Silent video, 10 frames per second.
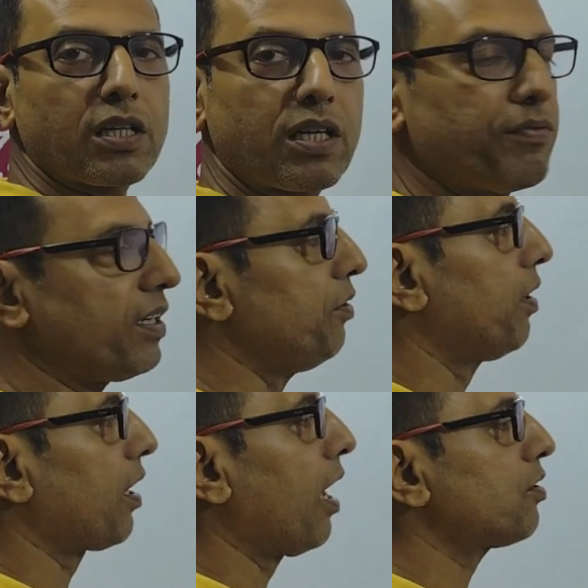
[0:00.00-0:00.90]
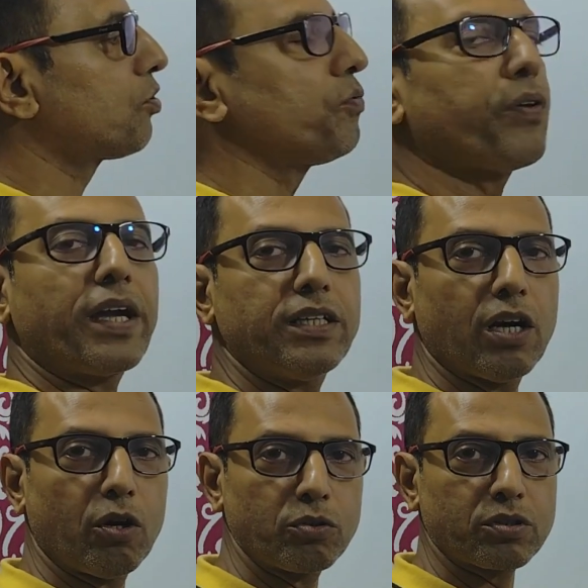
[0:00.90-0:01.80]
are given, you are asked to find
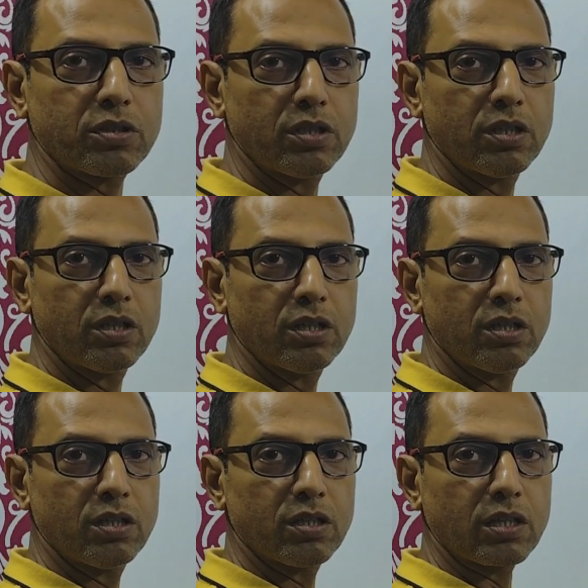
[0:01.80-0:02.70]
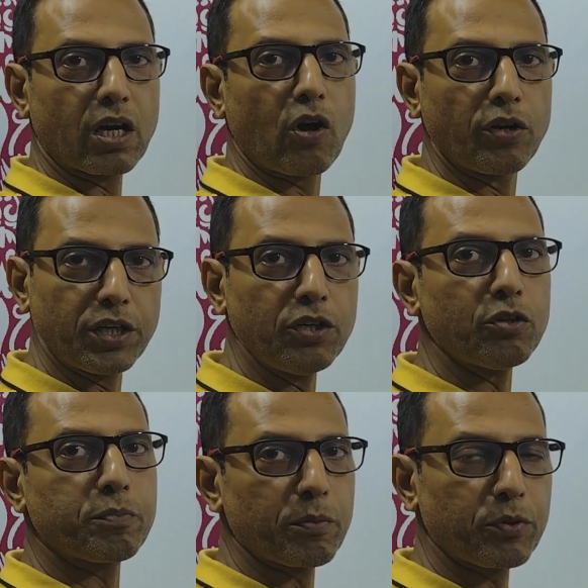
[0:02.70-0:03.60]
out the
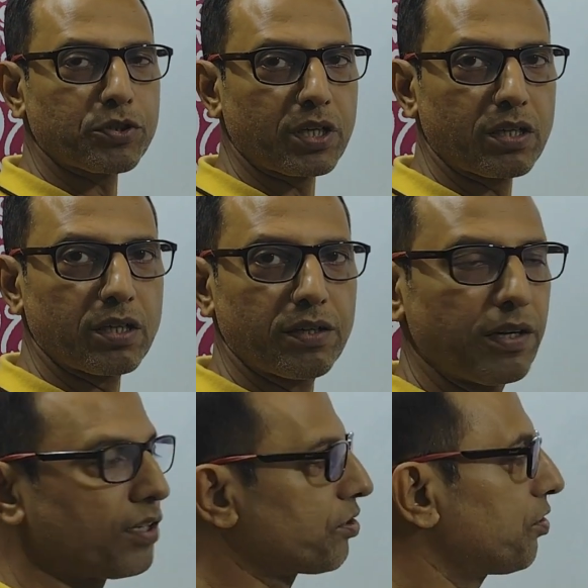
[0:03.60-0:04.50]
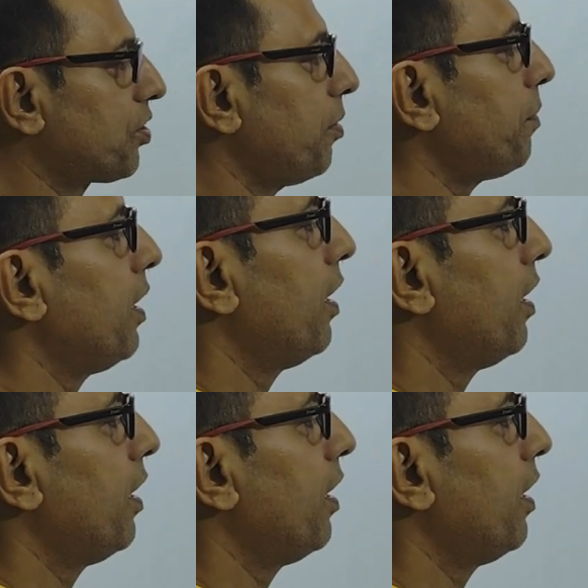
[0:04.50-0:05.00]
continued proportion relationship.